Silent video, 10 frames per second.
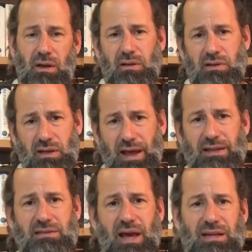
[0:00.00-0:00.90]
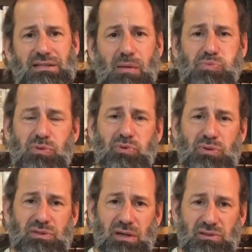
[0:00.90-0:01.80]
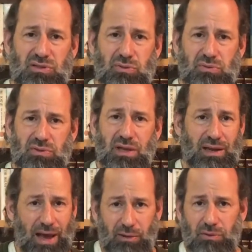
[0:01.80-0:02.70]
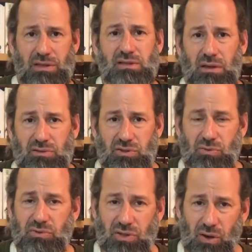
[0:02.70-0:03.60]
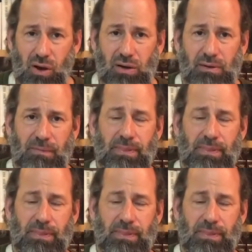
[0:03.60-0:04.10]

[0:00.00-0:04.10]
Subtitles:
Today it's not acceptable to insult students, and I don't insult students at all.